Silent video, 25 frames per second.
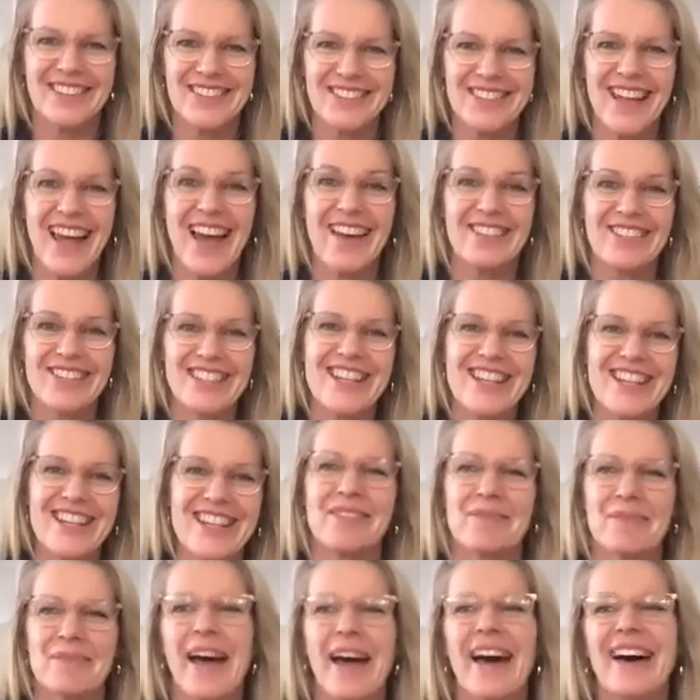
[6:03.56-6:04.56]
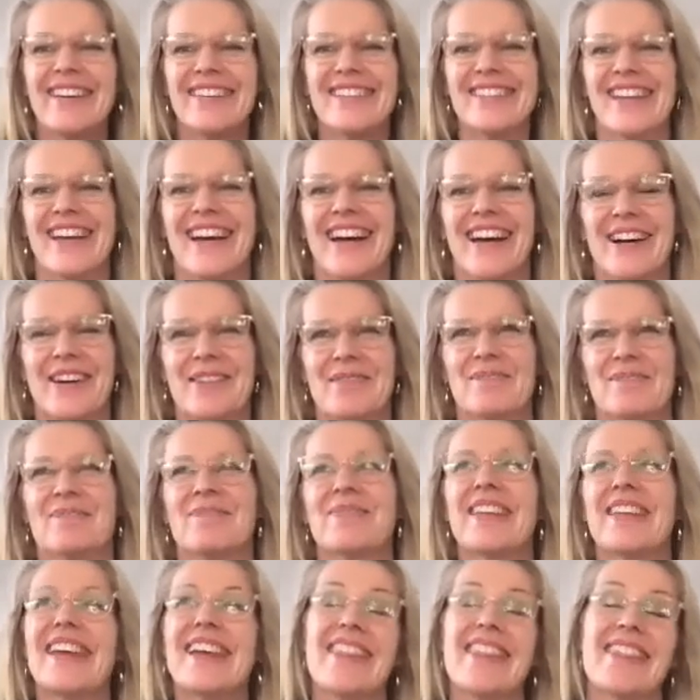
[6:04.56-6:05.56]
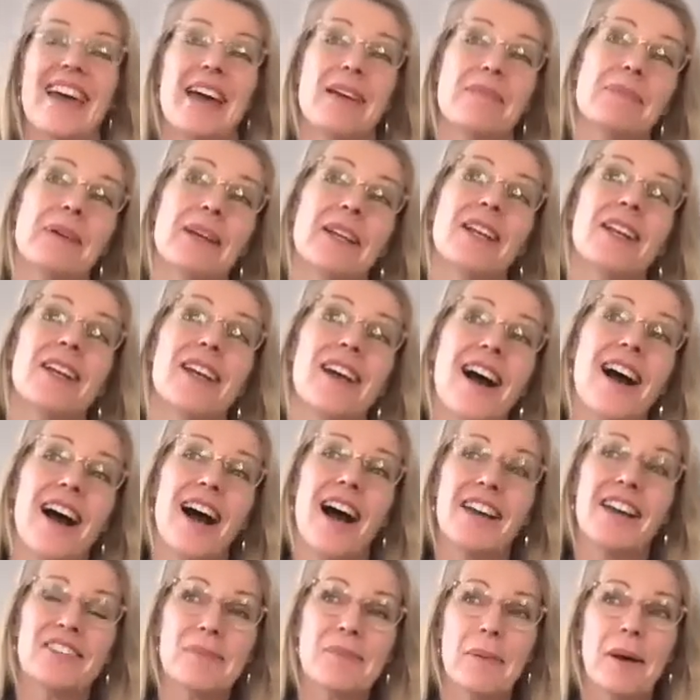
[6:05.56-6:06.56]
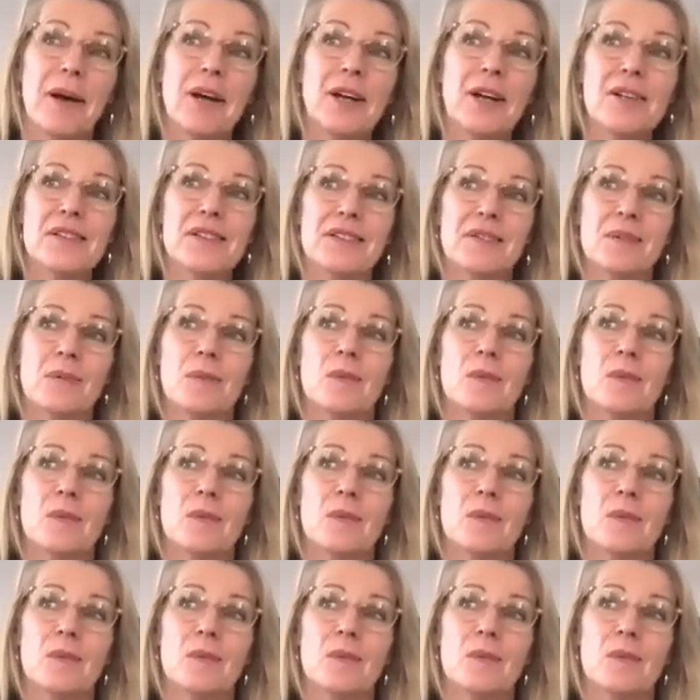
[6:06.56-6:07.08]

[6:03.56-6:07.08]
to have a chat about that. But I suppose